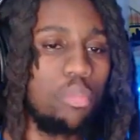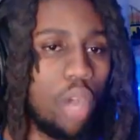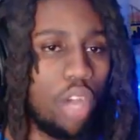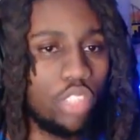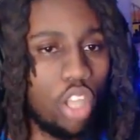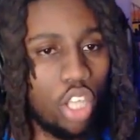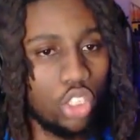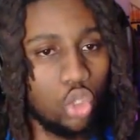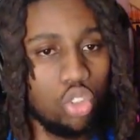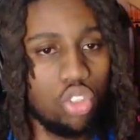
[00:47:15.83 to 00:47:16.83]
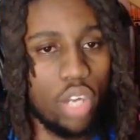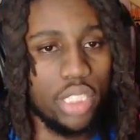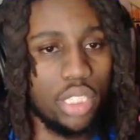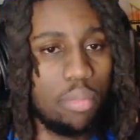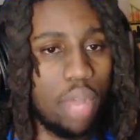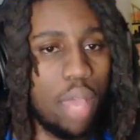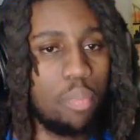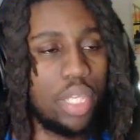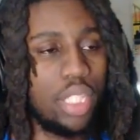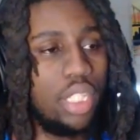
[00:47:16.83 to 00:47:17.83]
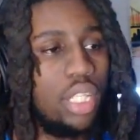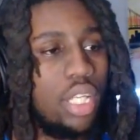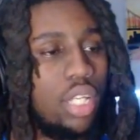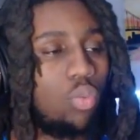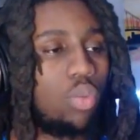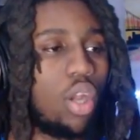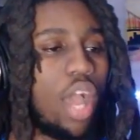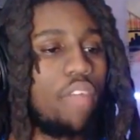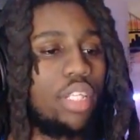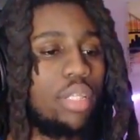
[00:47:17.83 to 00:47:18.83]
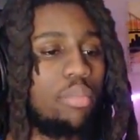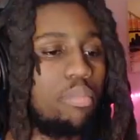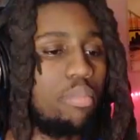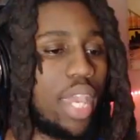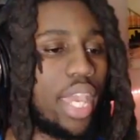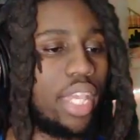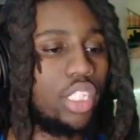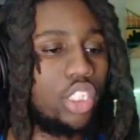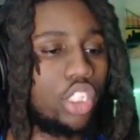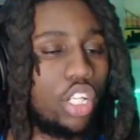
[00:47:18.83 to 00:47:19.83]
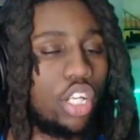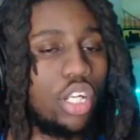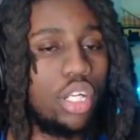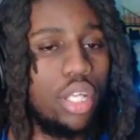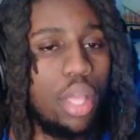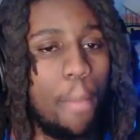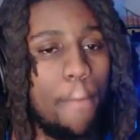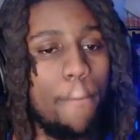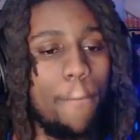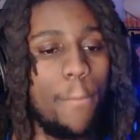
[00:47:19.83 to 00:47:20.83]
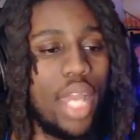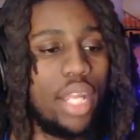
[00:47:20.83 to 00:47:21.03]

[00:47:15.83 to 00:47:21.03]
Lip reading: are too crazy in my opinion. We don't have any major meta